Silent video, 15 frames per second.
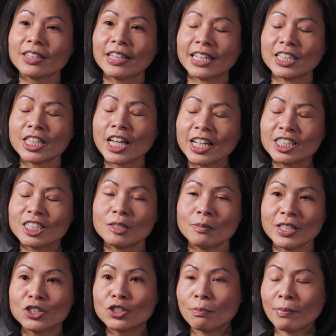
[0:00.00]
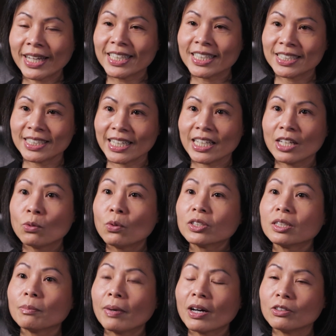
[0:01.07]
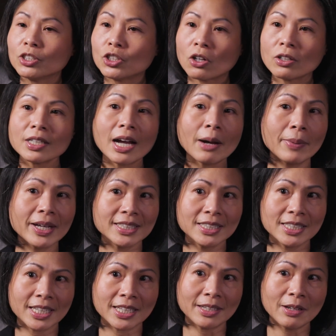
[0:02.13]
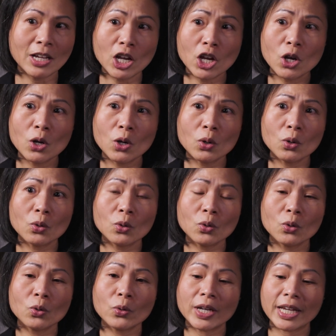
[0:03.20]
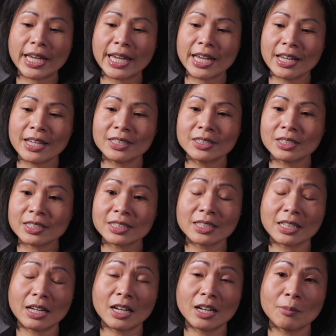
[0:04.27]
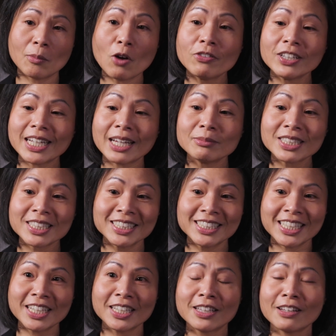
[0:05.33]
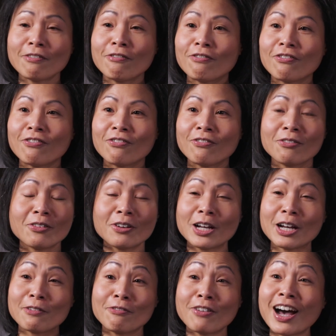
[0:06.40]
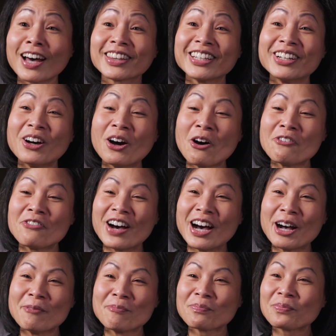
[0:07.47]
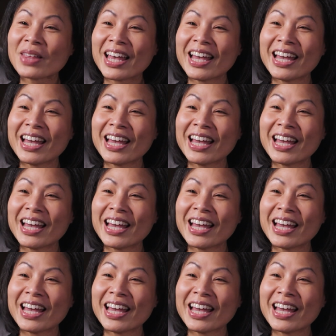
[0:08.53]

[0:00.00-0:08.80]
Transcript: that touched me tremendously. It was about Jon Kabat-Zinn, who is um, oftentimes considered the uh, father of um,